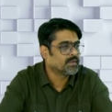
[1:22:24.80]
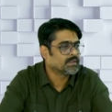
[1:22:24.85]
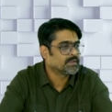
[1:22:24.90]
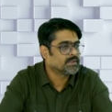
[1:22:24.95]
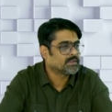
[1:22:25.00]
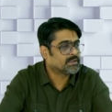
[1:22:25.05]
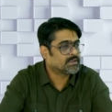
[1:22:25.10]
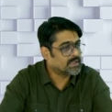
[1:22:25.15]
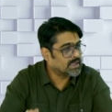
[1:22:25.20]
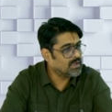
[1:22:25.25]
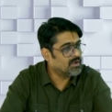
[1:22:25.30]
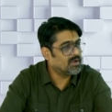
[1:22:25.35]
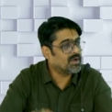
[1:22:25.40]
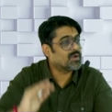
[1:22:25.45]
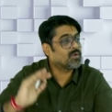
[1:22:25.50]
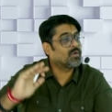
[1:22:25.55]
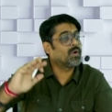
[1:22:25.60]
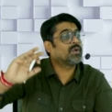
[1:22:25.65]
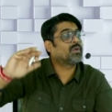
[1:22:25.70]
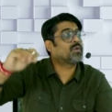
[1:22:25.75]
Still you are
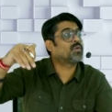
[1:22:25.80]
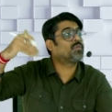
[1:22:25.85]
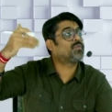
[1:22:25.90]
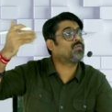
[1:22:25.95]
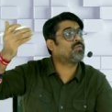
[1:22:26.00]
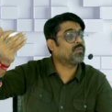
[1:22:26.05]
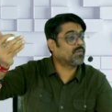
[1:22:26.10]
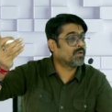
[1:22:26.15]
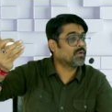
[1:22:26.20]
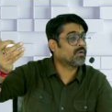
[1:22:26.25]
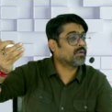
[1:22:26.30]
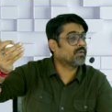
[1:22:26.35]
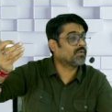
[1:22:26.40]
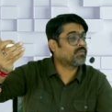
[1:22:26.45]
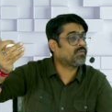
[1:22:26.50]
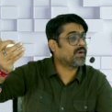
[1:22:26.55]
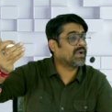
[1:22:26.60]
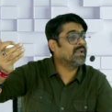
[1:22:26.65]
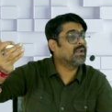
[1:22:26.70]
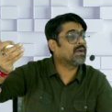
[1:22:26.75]
going to
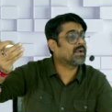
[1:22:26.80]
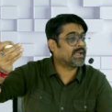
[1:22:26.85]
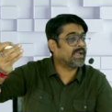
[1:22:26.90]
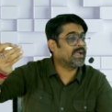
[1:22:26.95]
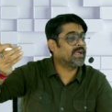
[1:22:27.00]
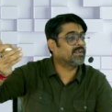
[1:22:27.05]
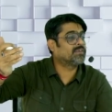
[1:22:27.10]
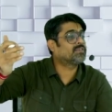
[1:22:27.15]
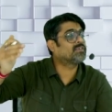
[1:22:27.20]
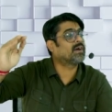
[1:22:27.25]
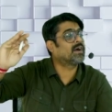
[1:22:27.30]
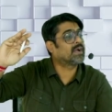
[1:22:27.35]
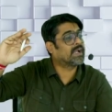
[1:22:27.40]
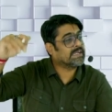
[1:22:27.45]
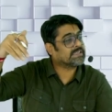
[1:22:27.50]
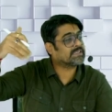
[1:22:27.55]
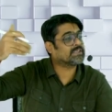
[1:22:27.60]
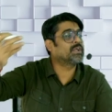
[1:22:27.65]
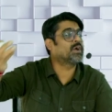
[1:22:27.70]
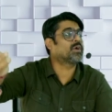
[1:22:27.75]
file a case
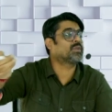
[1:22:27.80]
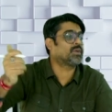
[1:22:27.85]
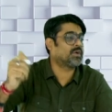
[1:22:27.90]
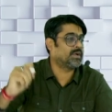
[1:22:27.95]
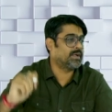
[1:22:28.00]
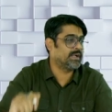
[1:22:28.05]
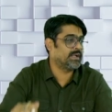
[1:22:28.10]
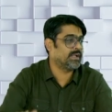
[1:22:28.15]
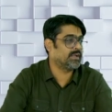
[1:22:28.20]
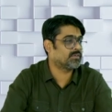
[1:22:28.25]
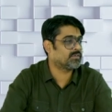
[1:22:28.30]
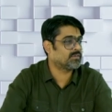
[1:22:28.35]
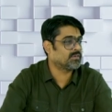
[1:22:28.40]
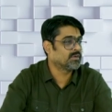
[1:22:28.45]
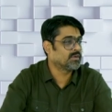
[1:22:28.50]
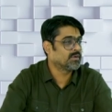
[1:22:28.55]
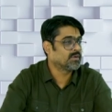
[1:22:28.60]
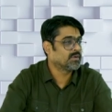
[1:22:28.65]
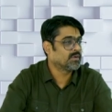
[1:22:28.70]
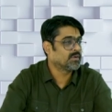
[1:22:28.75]
against the authorities
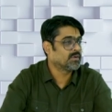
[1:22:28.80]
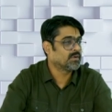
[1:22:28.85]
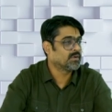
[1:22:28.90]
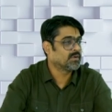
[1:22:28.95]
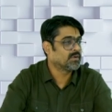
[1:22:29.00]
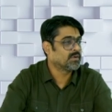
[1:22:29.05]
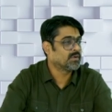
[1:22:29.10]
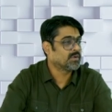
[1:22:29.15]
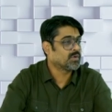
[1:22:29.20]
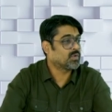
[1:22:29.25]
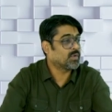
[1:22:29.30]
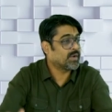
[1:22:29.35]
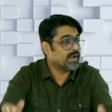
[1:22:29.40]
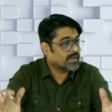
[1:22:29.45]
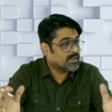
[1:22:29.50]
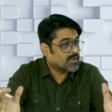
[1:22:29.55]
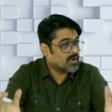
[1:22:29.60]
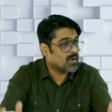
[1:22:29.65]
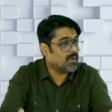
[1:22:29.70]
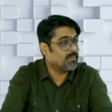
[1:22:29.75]
to get
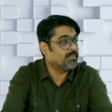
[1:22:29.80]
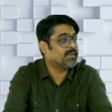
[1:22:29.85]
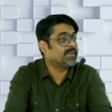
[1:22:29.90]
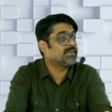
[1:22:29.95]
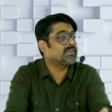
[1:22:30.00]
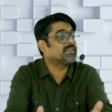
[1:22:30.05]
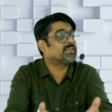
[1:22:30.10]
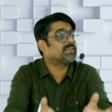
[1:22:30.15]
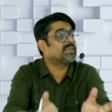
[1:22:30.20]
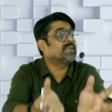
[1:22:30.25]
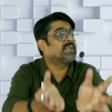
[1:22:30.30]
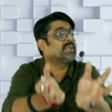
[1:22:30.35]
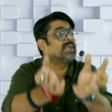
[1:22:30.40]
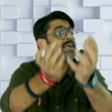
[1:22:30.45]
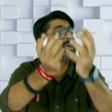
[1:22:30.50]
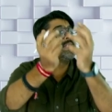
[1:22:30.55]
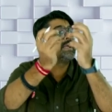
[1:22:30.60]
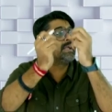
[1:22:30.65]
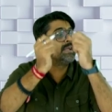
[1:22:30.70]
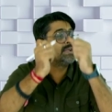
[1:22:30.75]
the compensation
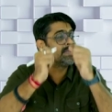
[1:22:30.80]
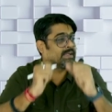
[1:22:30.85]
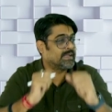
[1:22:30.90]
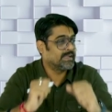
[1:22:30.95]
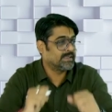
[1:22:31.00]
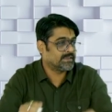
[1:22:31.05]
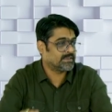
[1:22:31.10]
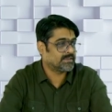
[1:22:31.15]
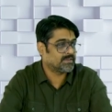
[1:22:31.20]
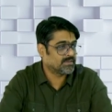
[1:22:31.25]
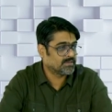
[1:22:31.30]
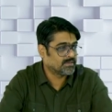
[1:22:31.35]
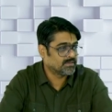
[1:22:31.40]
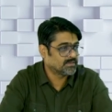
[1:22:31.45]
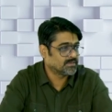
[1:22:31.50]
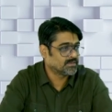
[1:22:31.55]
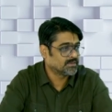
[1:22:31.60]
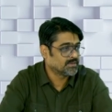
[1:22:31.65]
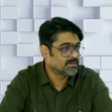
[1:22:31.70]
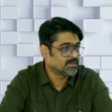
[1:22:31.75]
increased.
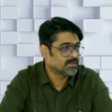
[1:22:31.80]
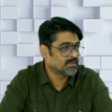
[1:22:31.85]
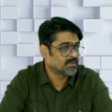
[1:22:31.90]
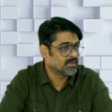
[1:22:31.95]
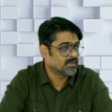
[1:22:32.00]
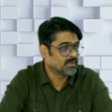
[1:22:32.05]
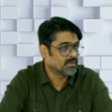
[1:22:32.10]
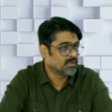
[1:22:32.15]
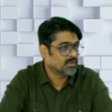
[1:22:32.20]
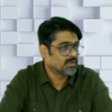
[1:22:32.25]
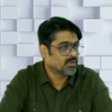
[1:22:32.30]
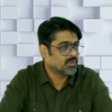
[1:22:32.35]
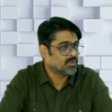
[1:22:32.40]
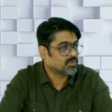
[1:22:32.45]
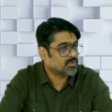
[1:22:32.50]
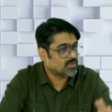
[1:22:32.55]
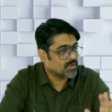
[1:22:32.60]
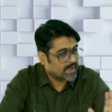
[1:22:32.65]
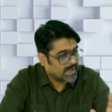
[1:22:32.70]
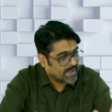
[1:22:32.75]

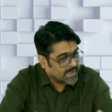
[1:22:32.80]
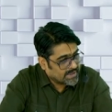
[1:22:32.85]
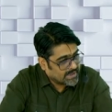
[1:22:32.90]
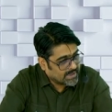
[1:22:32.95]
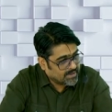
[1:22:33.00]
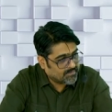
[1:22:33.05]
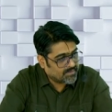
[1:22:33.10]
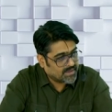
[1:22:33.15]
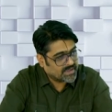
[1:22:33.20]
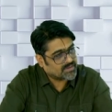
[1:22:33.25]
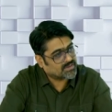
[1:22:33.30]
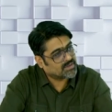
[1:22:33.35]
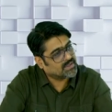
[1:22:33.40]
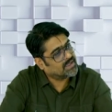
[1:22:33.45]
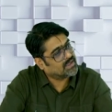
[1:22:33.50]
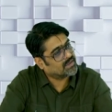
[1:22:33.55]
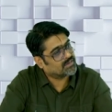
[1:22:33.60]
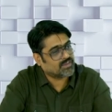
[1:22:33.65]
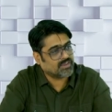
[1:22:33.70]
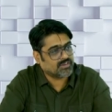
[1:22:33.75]
So anyways, the
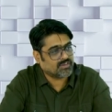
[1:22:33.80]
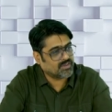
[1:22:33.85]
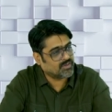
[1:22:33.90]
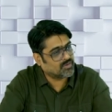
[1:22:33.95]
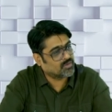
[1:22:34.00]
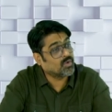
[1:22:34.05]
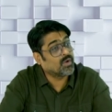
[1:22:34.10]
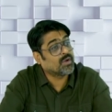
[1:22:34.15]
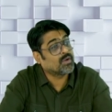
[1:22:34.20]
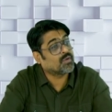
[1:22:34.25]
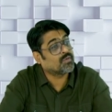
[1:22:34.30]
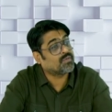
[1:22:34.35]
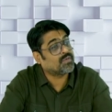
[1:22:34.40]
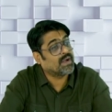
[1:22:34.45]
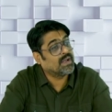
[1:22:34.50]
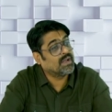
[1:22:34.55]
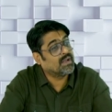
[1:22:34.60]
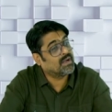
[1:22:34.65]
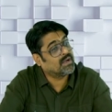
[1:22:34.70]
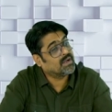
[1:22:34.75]
assessee is going to
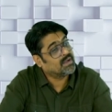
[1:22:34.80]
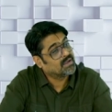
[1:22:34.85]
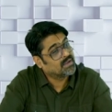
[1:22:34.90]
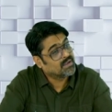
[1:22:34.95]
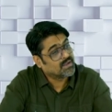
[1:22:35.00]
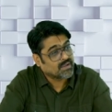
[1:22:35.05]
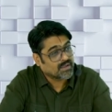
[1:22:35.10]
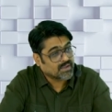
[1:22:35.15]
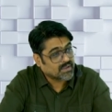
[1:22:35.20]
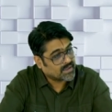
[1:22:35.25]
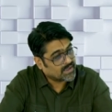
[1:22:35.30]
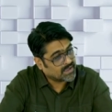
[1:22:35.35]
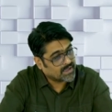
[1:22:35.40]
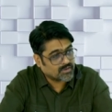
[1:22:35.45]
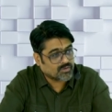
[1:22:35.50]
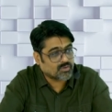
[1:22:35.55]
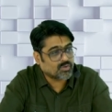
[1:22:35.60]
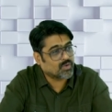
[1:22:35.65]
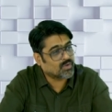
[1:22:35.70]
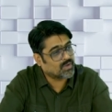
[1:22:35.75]
file a case
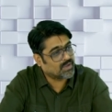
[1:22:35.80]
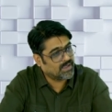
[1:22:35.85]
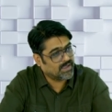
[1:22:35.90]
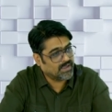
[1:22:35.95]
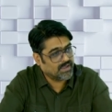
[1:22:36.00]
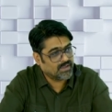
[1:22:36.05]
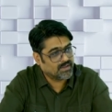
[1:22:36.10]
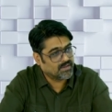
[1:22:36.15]
only